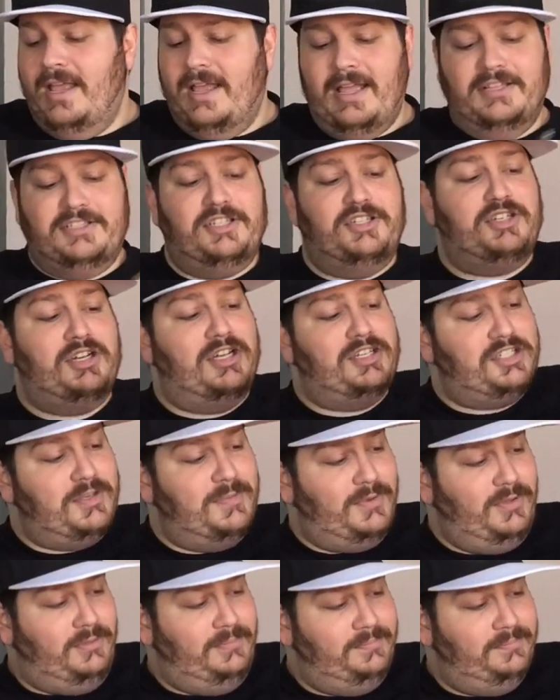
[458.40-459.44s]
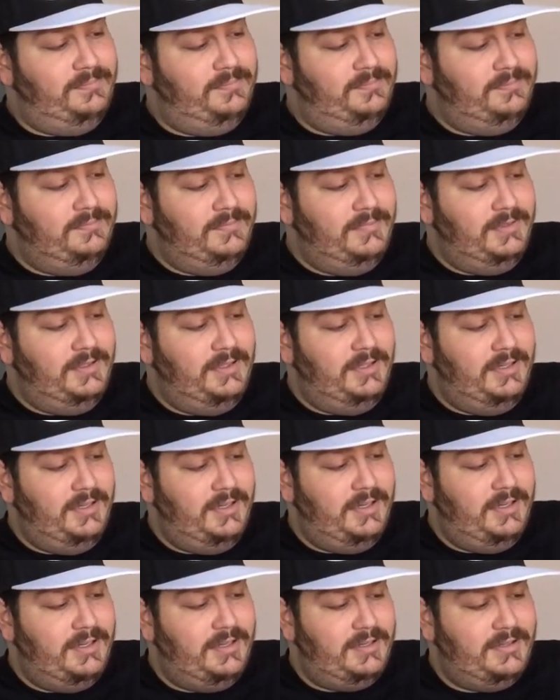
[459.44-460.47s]
it's adjustable.
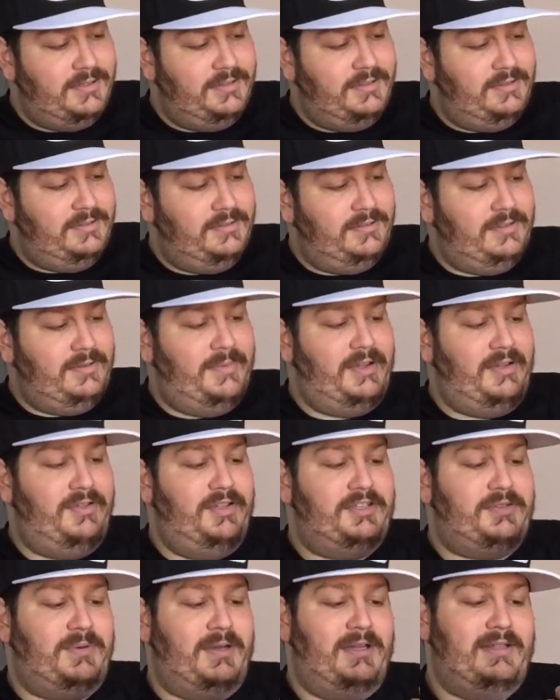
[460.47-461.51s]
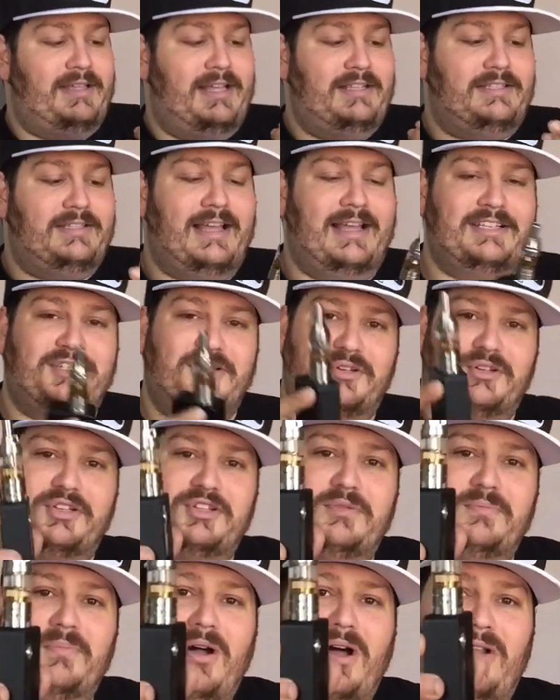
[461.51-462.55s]
Let me go this way. That's that's your
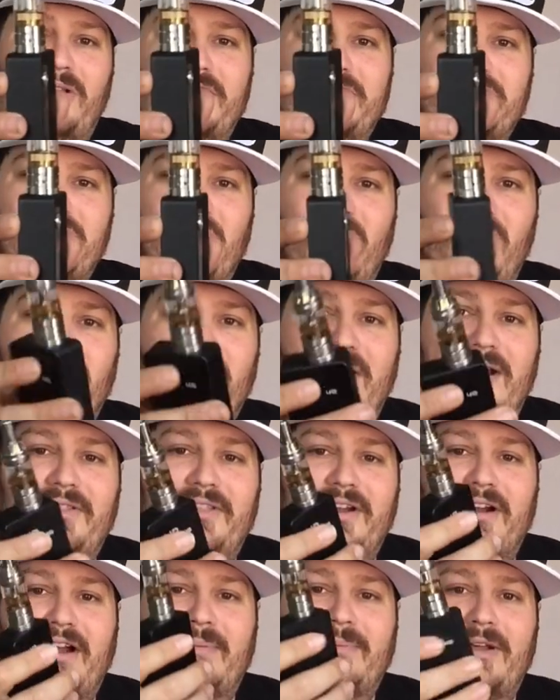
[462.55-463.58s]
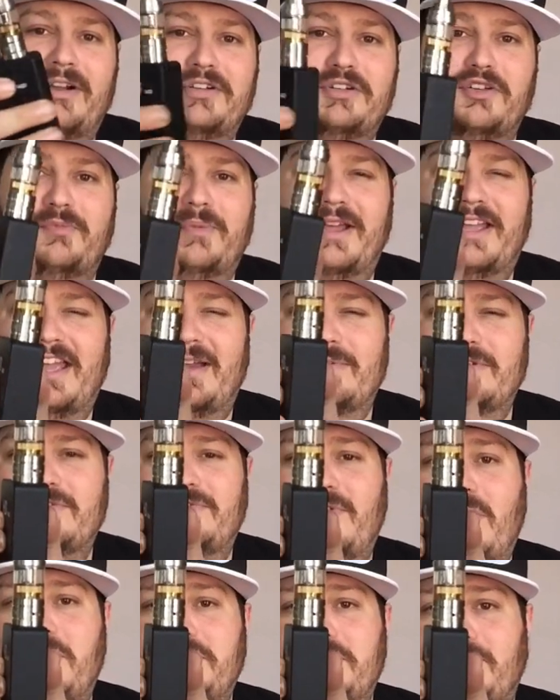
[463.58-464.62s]
smallest hole right there. I'm not sure if my camera's
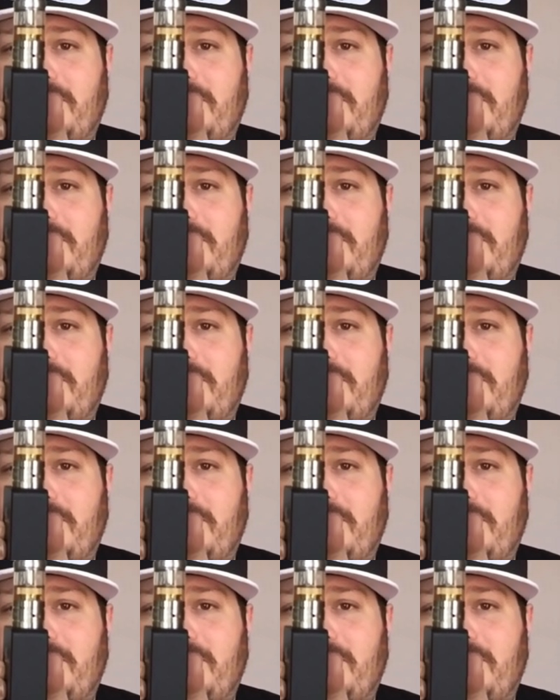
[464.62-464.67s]
focusing